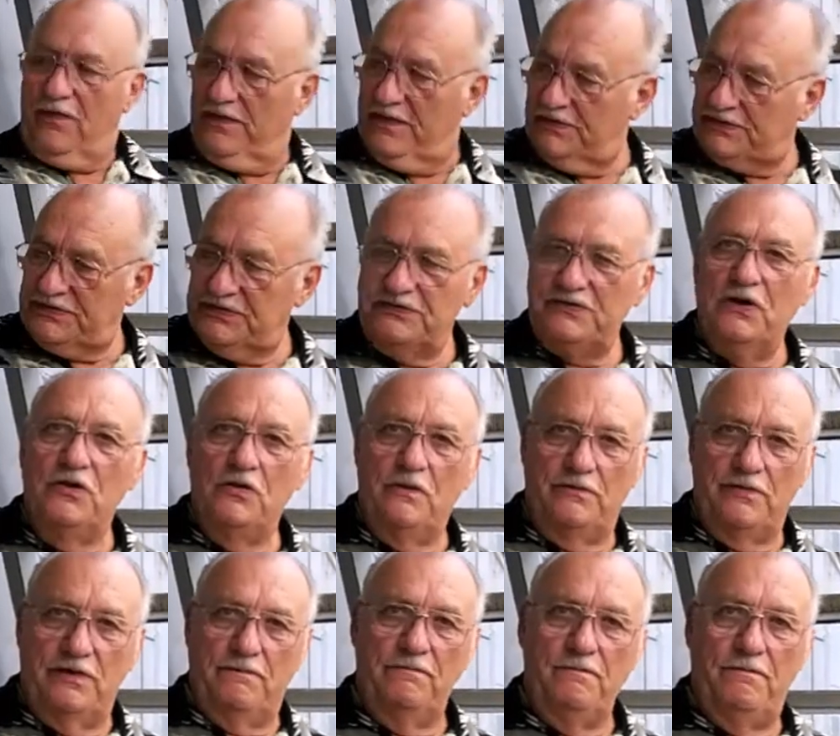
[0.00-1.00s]
This is
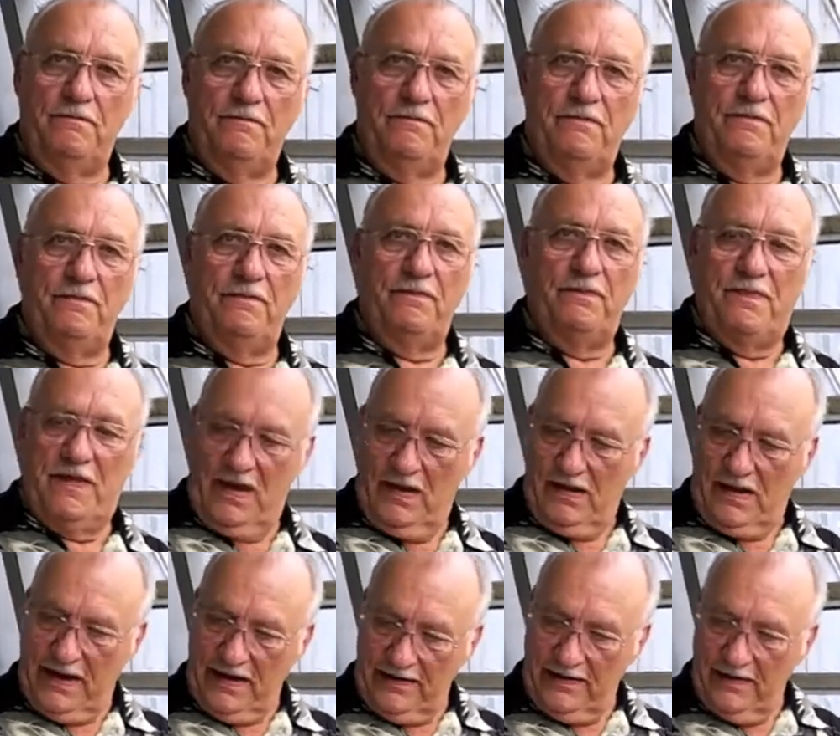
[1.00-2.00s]
aluminum.
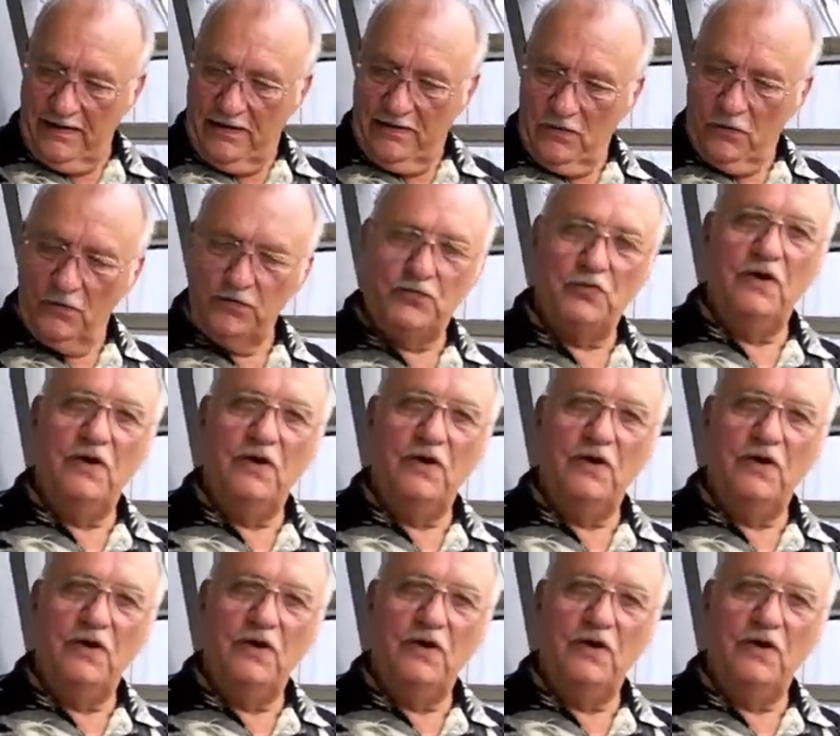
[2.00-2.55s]
And those